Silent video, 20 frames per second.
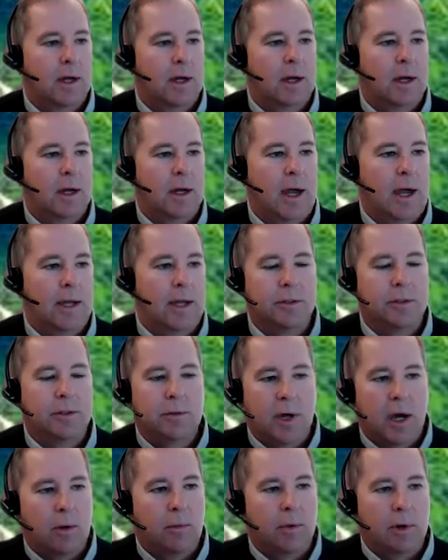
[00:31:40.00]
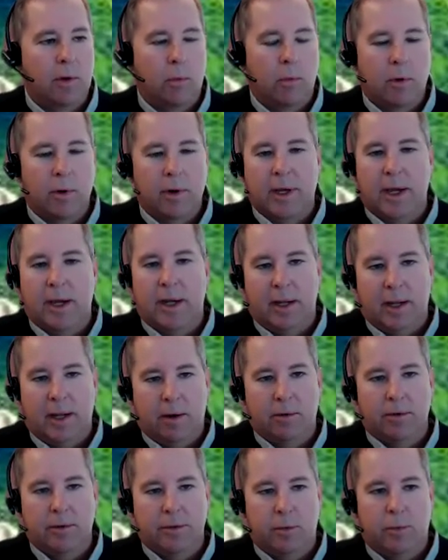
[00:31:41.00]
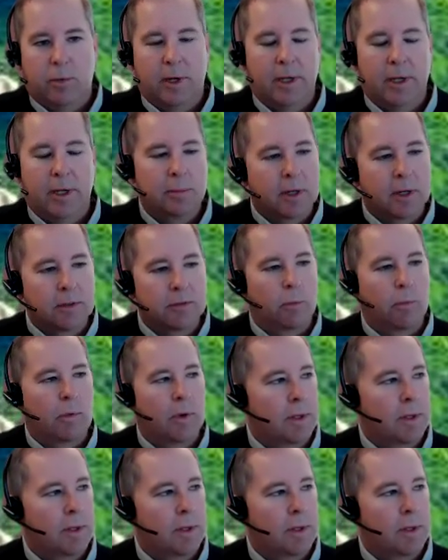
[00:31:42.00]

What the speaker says: I do not want to work 80 hours a week, because